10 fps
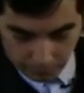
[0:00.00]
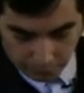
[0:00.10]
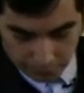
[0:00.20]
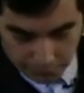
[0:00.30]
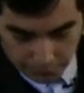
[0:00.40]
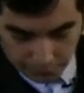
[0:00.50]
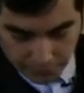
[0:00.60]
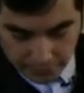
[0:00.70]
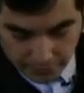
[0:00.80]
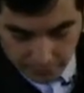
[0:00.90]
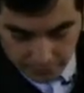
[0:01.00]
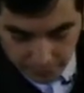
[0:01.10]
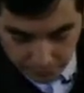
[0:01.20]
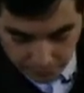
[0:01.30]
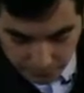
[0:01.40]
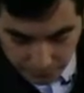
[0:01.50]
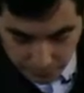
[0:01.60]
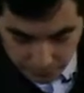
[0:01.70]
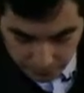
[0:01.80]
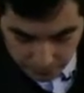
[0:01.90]
of their churches against Mr.
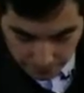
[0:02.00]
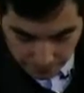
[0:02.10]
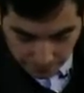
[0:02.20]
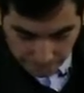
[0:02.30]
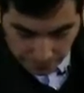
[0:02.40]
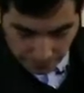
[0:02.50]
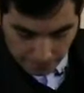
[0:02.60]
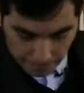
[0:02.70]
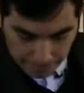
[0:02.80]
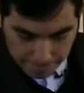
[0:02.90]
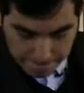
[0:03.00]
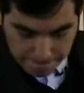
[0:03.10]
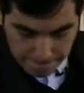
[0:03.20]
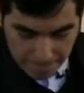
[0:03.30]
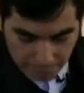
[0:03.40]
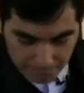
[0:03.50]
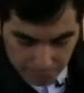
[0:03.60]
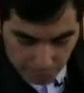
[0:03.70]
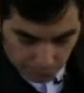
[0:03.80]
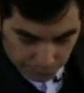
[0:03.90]
Miller Many
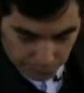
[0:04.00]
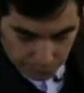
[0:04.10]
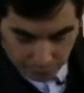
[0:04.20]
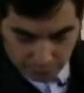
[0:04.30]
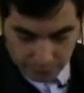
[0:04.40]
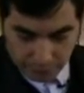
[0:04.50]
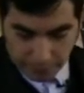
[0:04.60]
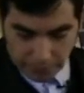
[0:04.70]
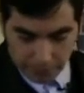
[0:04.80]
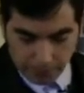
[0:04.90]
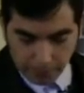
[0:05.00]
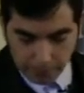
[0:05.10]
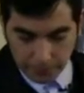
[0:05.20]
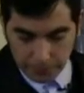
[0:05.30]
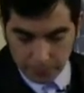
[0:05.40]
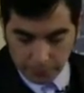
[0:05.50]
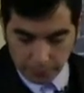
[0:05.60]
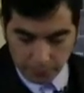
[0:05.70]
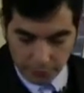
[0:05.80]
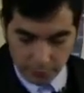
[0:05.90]
discourses from the various pulpits
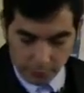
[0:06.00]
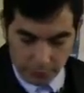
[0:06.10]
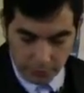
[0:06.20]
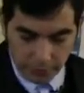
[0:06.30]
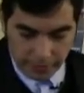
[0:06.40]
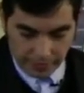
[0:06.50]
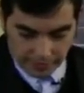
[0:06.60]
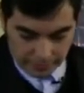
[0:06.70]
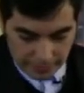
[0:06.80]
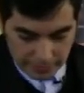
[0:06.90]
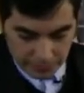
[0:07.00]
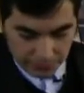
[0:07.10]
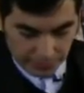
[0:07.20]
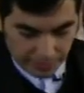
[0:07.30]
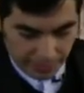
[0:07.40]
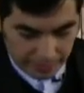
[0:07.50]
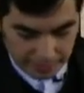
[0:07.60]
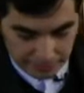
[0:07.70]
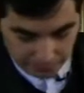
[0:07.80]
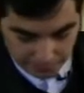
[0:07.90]
sought to expose the alleged
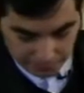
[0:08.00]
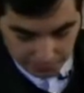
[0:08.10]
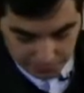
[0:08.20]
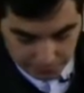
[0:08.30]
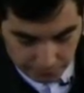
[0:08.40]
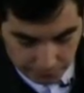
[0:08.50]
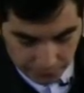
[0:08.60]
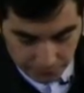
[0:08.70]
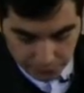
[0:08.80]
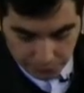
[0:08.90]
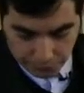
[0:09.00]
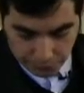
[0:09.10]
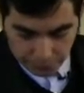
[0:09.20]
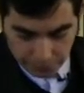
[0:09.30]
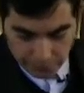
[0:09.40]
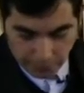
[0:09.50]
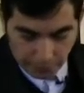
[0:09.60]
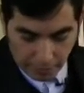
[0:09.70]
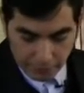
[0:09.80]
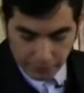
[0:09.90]
fanatical errors of the lecturer, but
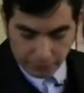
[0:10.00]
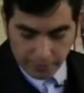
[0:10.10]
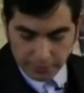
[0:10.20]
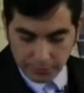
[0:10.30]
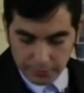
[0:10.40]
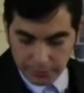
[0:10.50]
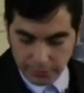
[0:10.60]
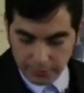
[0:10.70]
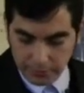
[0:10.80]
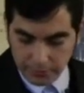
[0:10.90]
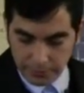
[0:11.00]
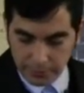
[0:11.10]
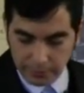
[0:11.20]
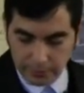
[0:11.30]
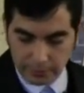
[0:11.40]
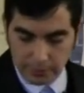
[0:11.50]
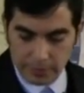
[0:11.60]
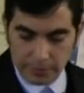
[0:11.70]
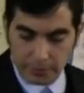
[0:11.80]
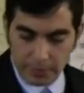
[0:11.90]
crowds of anxious listeners attended
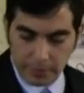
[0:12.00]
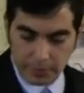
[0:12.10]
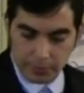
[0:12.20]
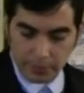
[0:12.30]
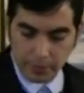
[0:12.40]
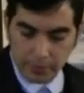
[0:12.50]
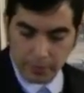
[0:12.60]
his meetings,